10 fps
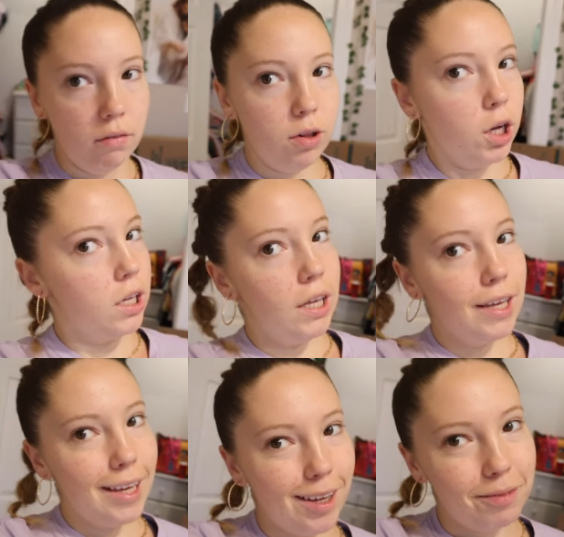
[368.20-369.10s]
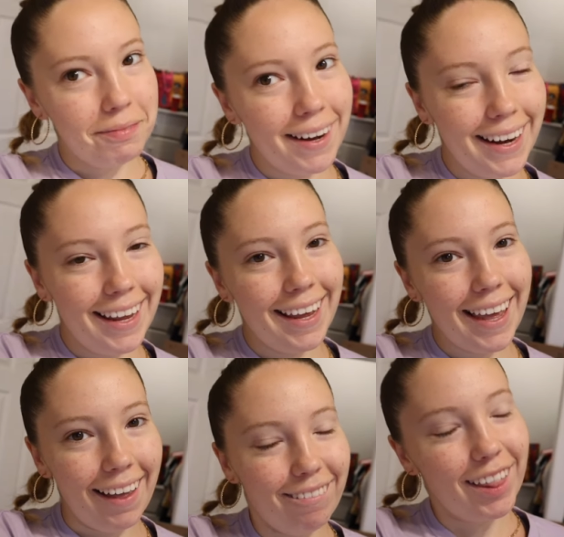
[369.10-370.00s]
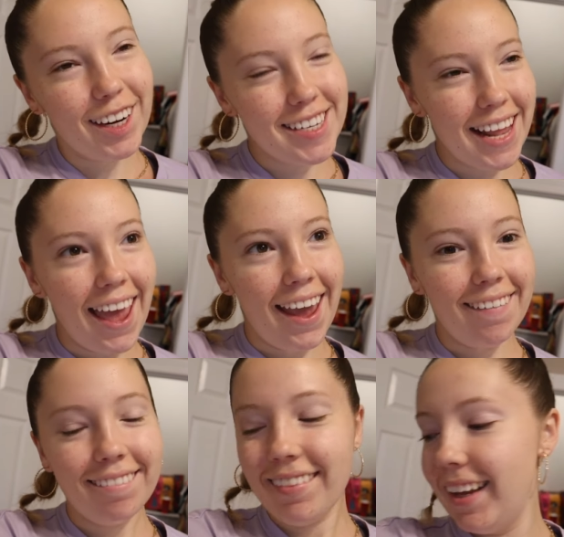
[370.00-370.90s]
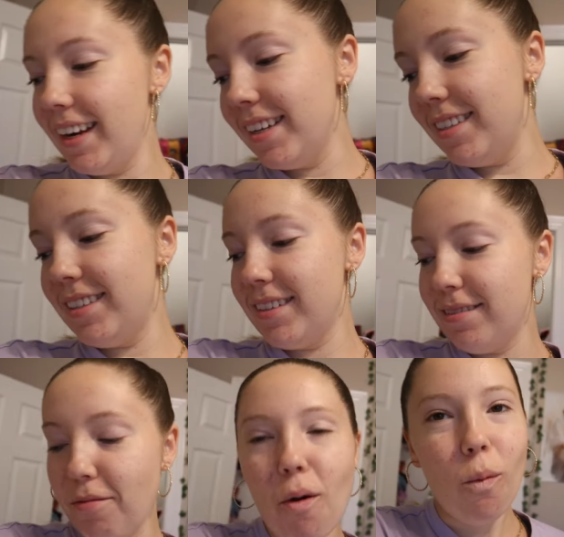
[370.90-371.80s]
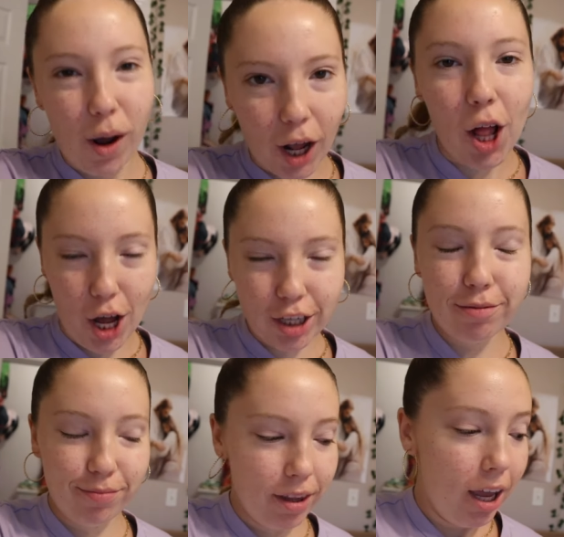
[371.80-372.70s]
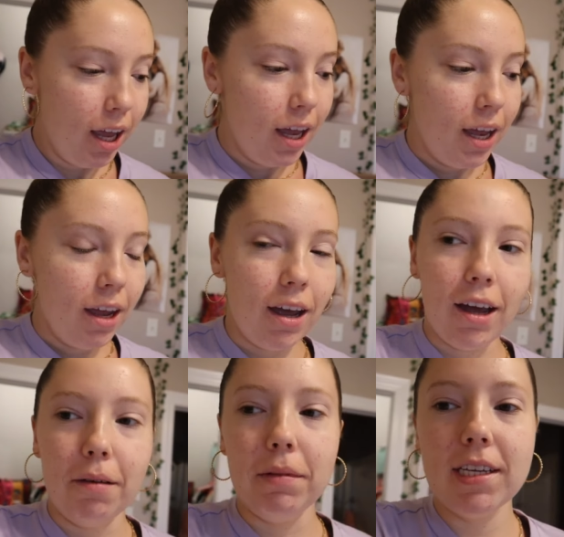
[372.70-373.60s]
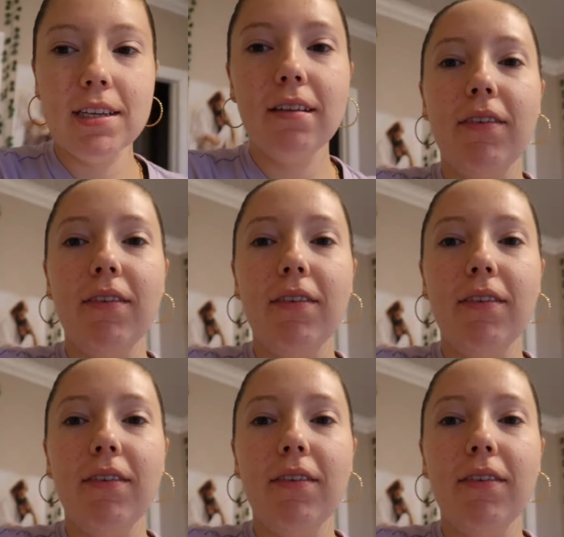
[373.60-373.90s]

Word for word: vlogging. Good morning. Happy Thursday. It is one o'clock. Um, this is the